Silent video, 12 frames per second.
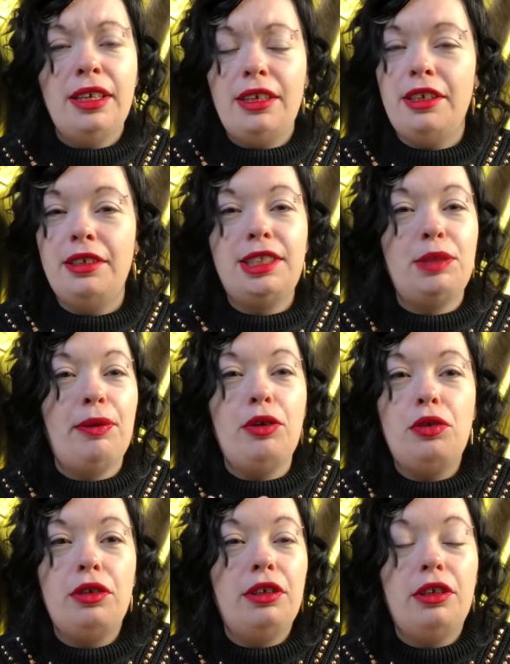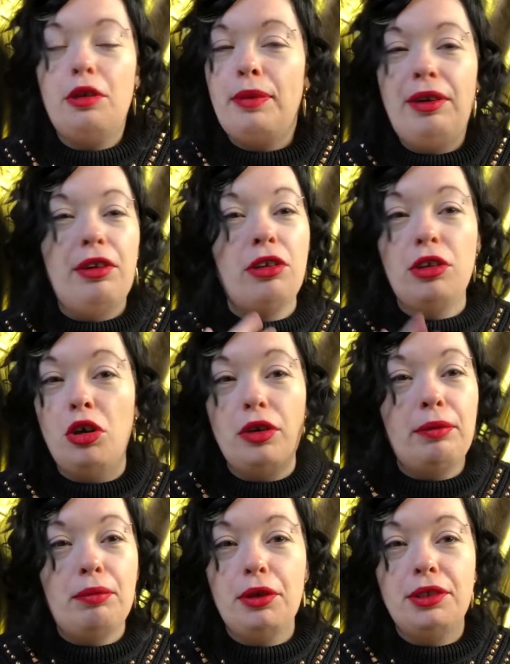It's spoken about a lot
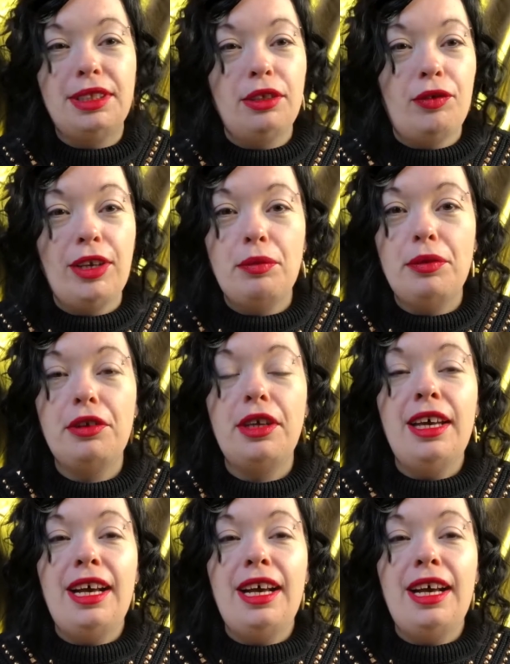in personal development,